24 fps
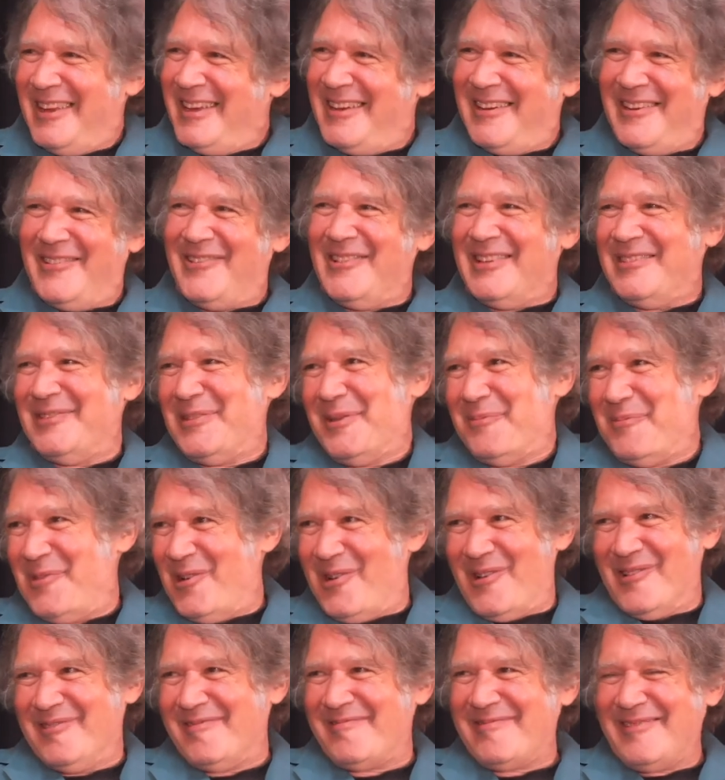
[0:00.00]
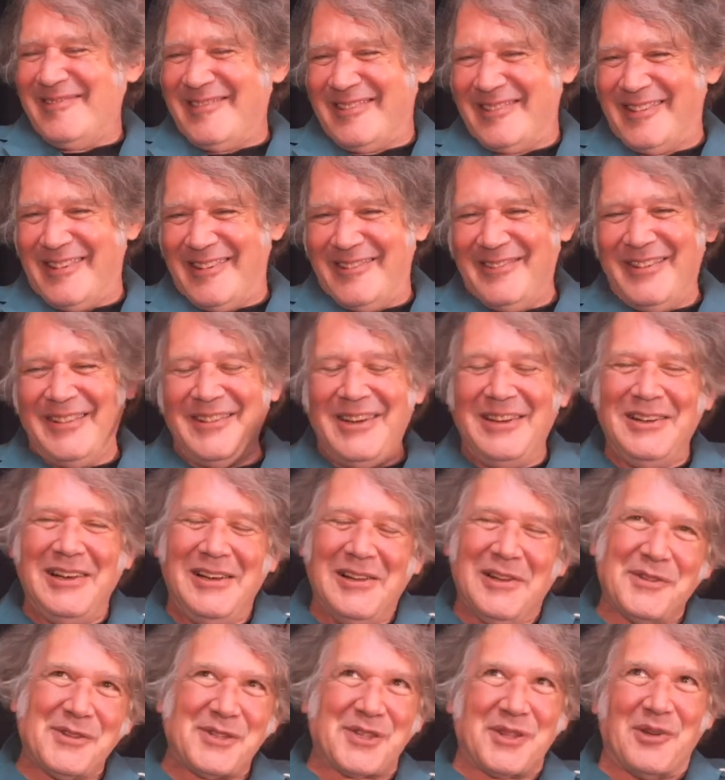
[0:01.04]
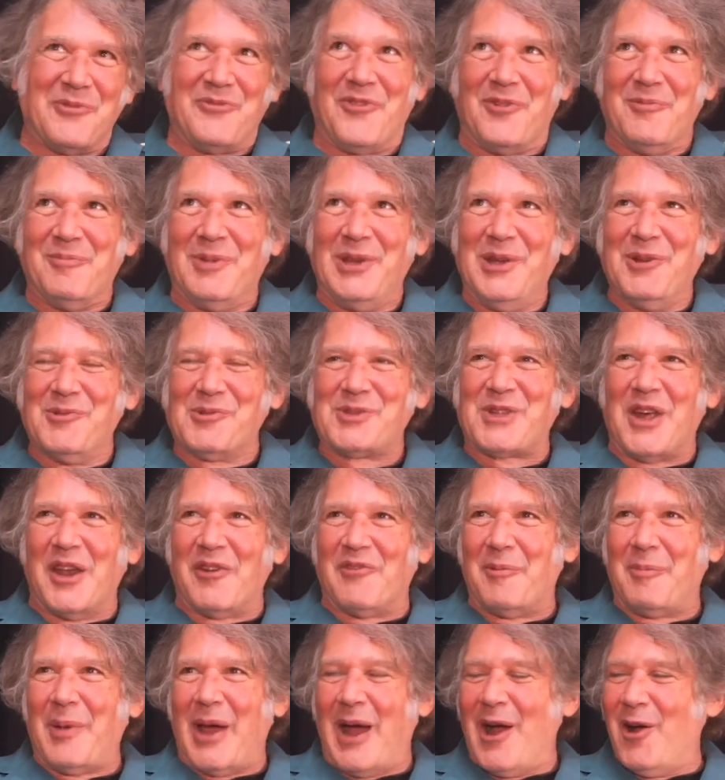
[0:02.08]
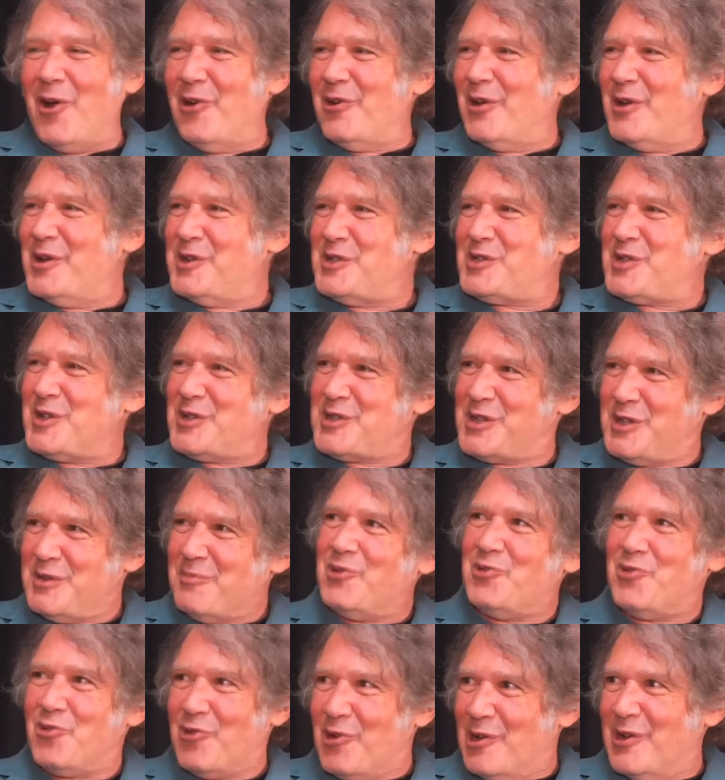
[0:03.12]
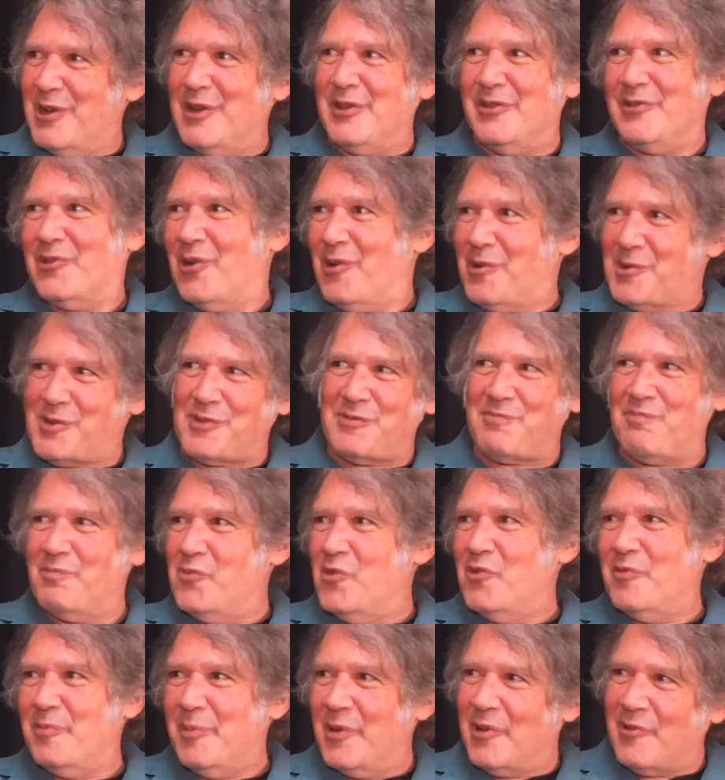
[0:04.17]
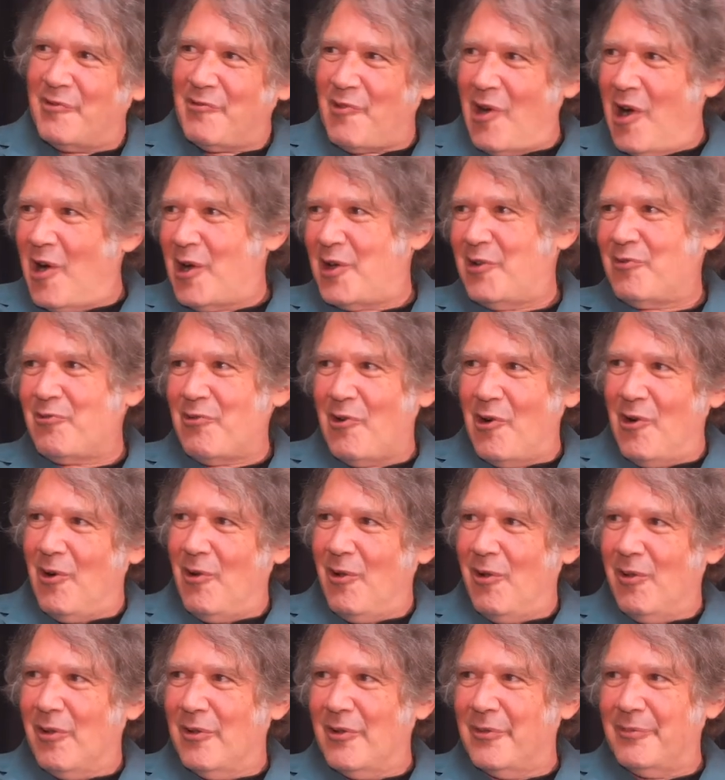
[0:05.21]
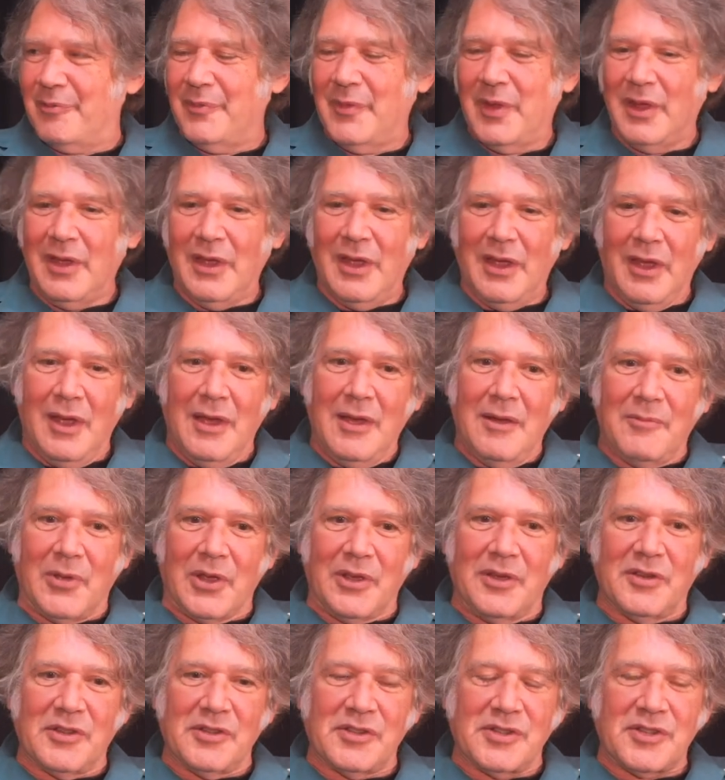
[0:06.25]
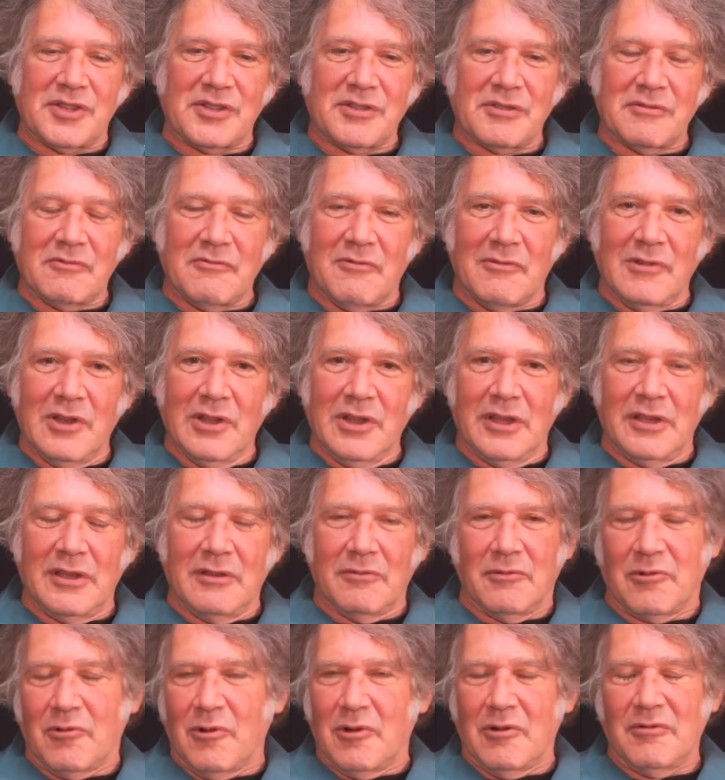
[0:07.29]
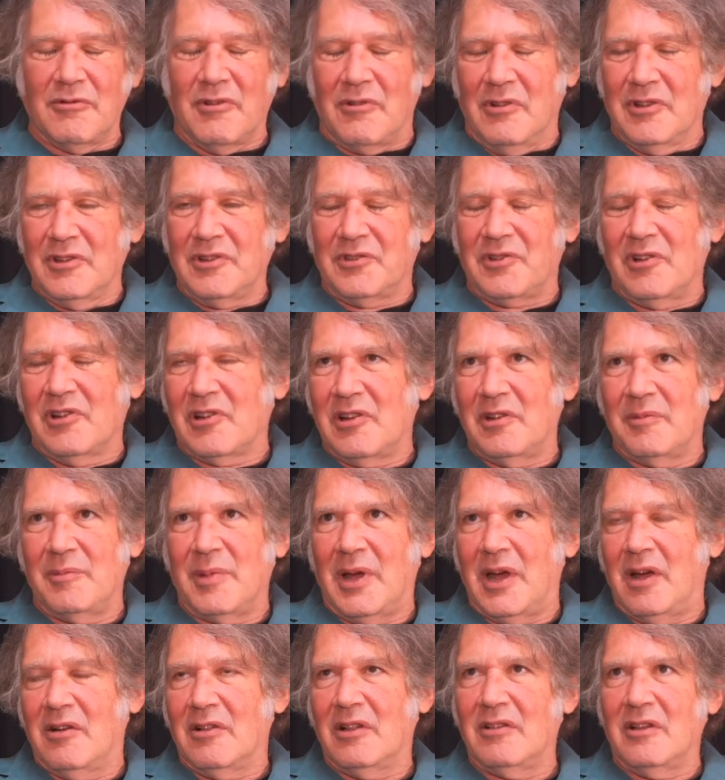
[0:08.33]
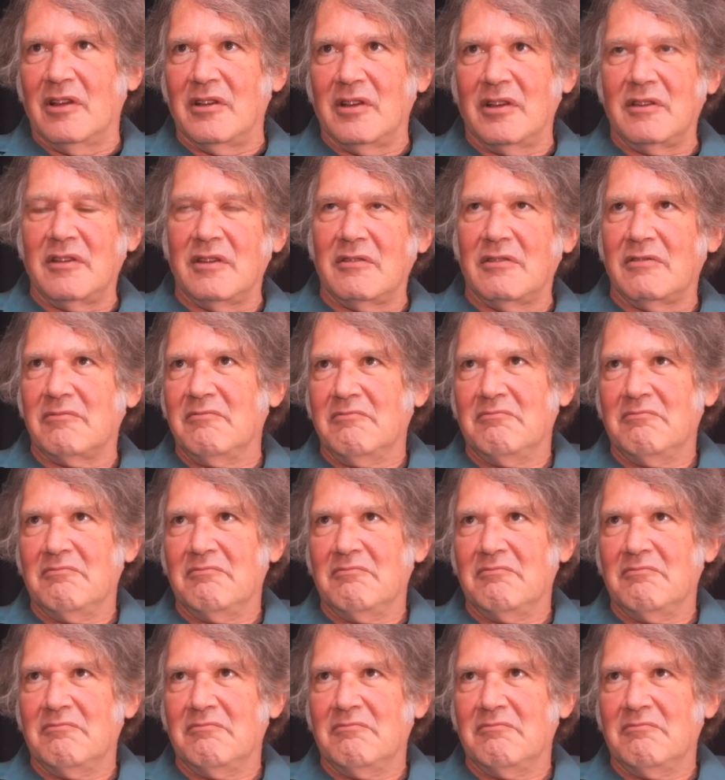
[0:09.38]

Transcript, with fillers: you know, in the bars, you know. So for me, it was kind of a paradise to see Madrid and all this movement of rock and roll, and mm -hmm. because really, we're only talking about like